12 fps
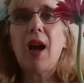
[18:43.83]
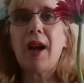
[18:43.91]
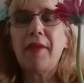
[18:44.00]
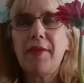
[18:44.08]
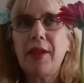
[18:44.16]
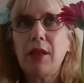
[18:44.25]

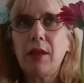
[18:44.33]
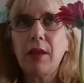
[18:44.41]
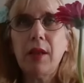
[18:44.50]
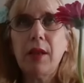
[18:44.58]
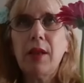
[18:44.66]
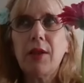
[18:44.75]
I
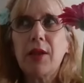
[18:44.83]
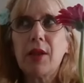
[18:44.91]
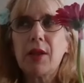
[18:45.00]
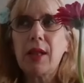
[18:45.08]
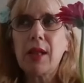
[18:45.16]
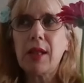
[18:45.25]
feel
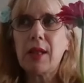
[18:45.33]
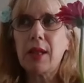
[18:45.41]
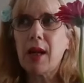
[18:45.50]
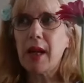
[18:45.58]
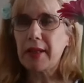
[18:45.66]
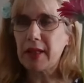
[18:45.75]
that he
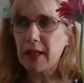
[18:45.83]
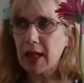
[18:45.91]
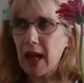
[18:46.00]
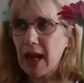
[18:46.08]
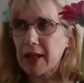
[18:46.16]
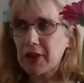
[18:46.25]
died in
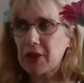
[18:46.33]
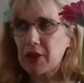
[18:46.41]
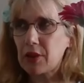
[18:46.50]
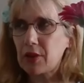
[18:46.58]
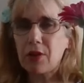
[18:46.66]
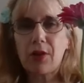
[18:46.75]
an
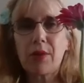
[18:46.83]
accident,